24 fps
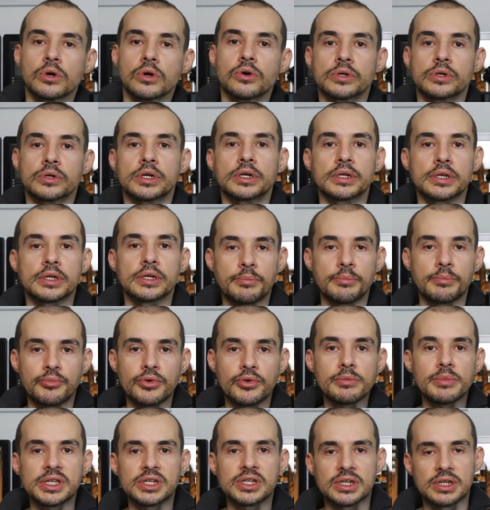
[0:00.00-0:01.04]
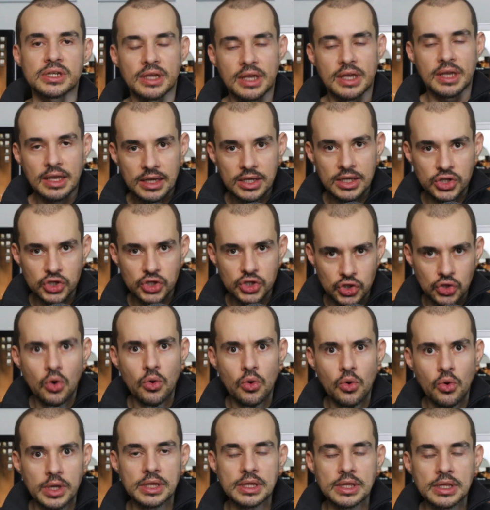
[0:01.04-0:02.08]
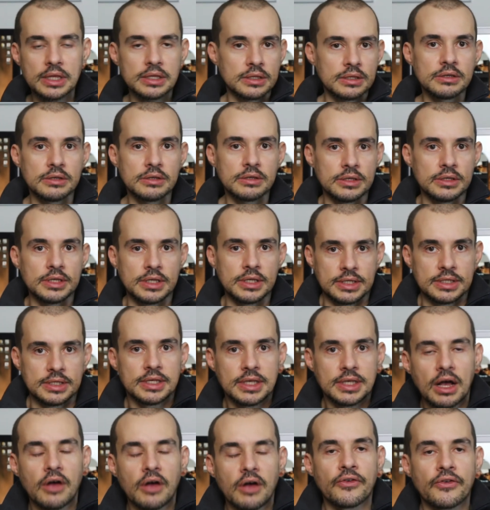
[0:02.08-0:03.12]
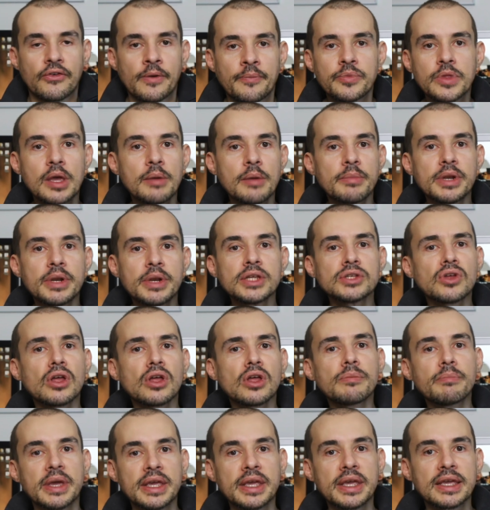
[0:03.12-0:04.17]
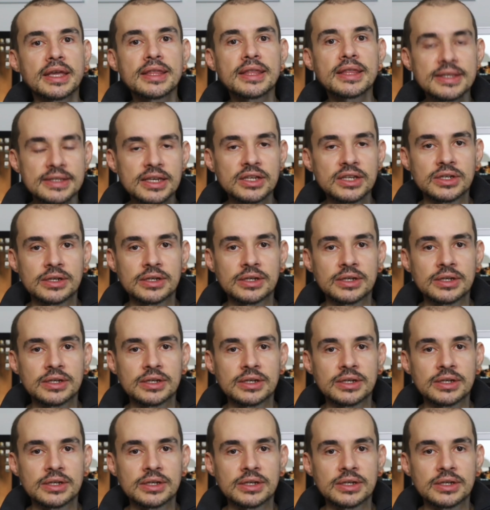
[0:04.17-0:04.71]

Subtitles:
It pretty much is showing that he's the alpha, but he's not making a decision.